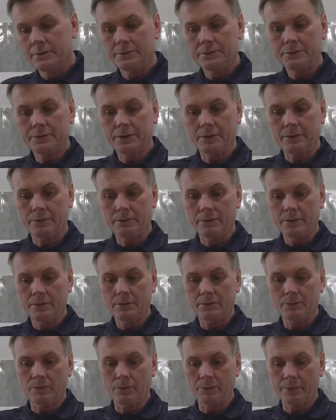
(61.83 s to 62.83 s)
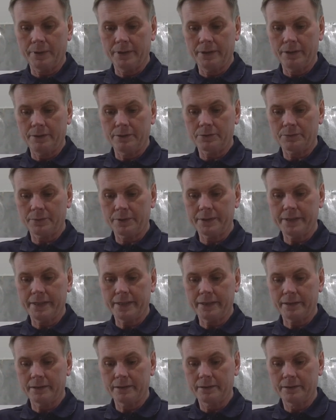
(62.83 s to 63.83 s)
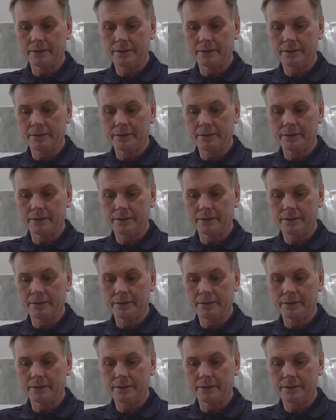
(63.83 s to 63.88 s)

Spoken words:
So what we do is we take